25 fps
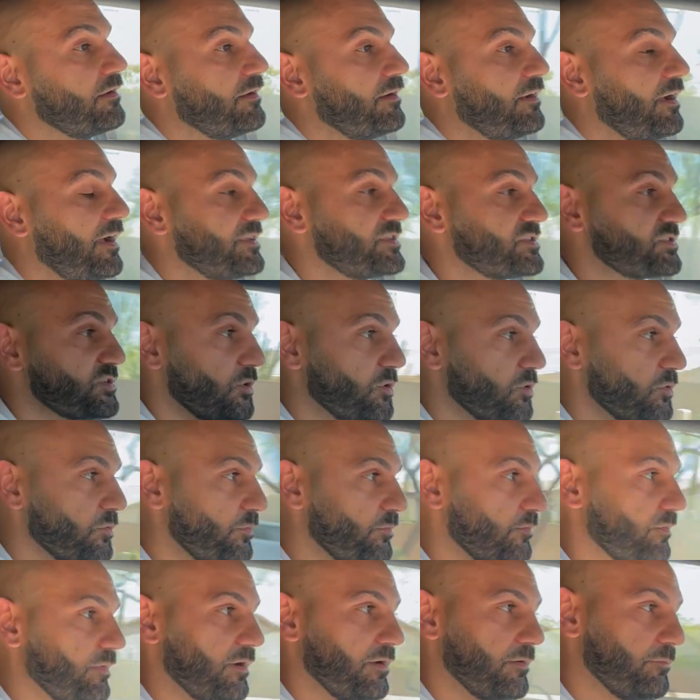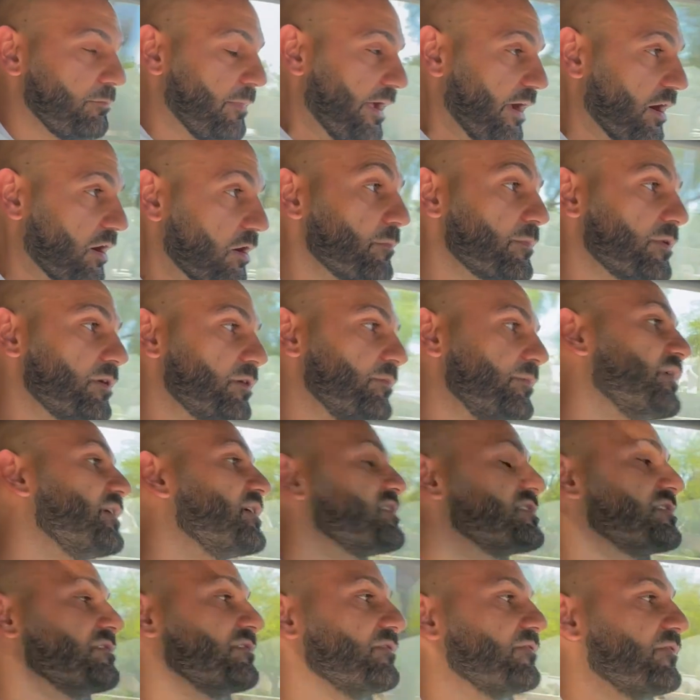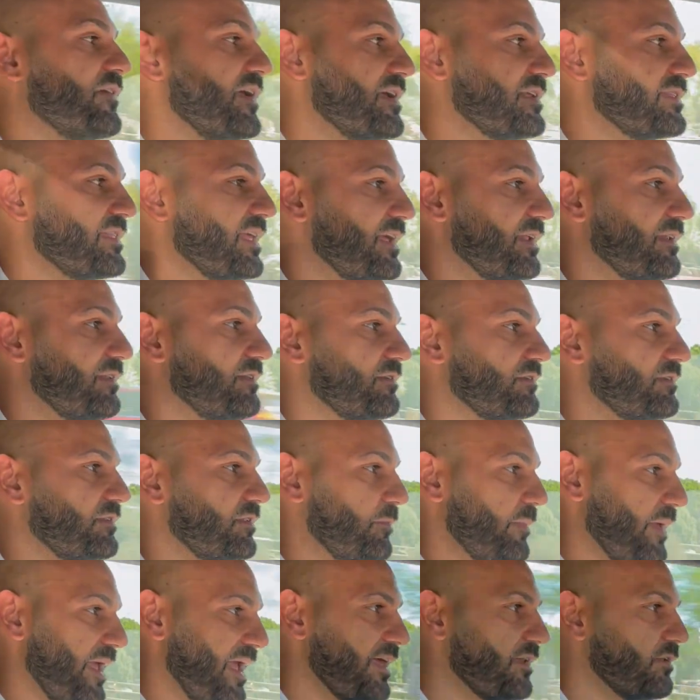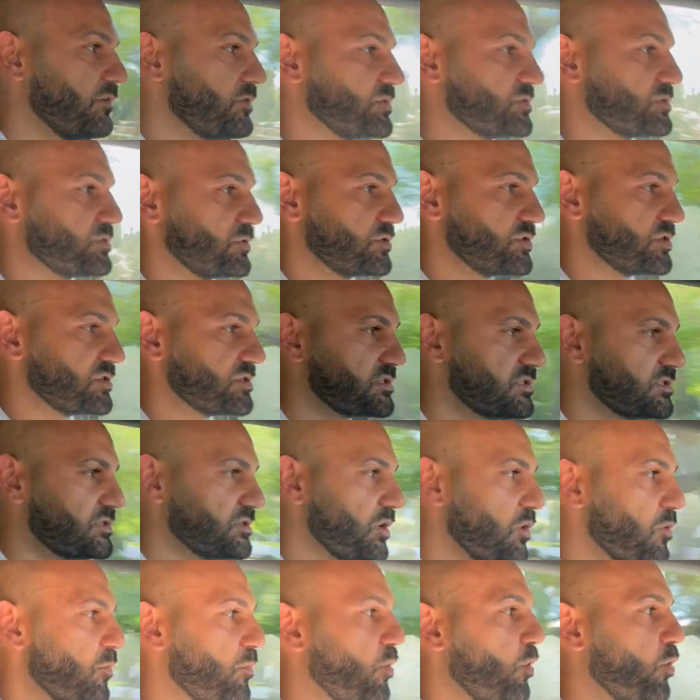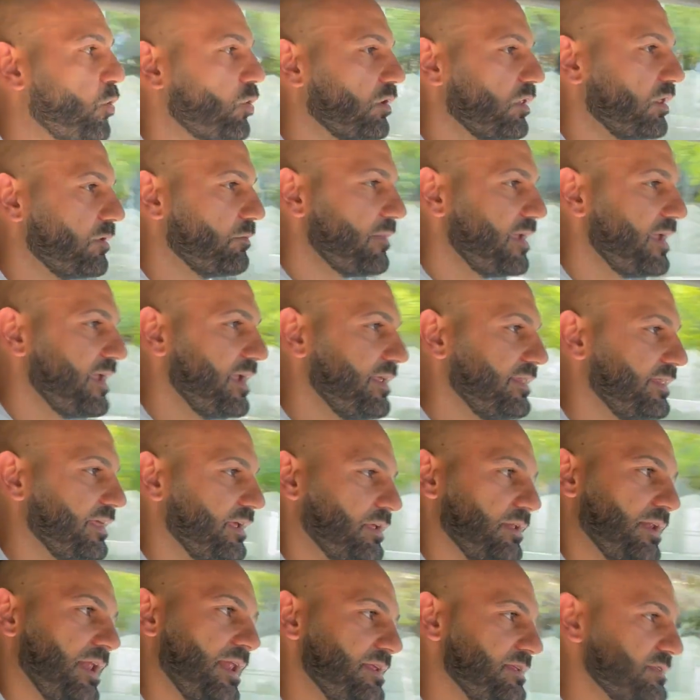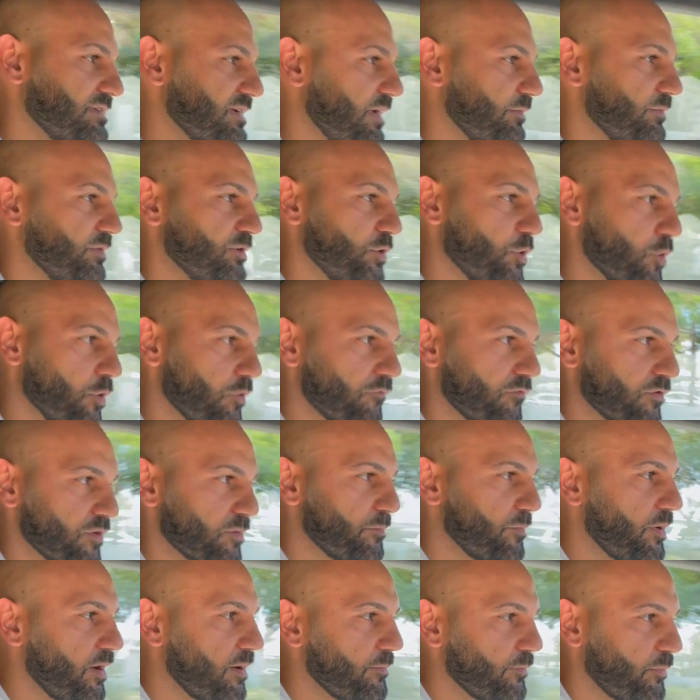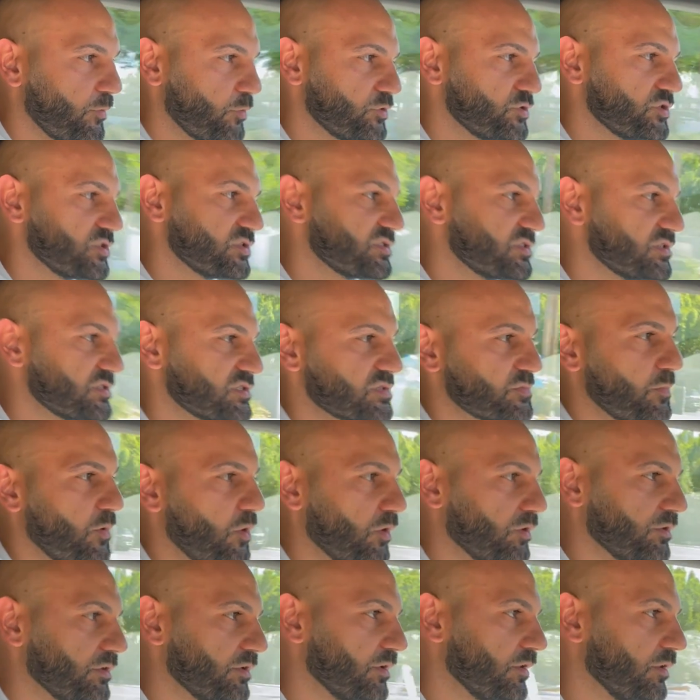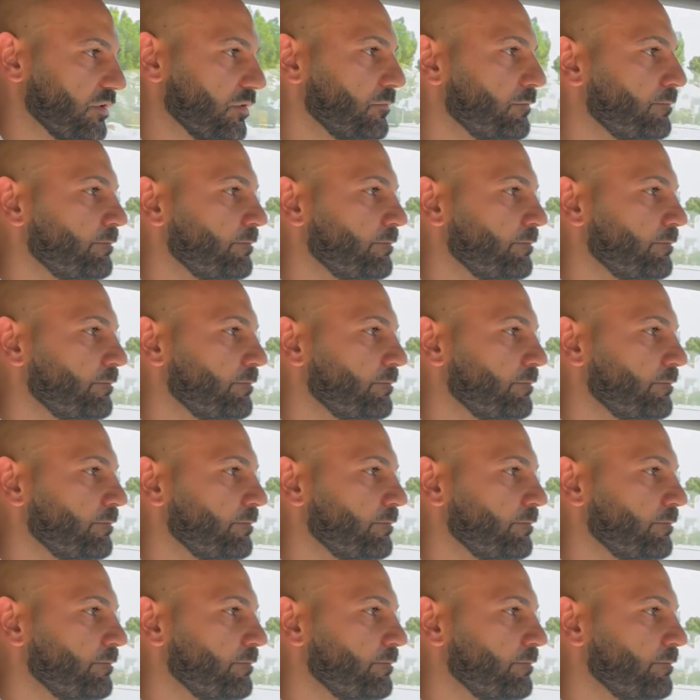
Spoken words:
I sold my Hummer because of the fact that the panels were just so poorly made that anytime you go over a bump or just a small little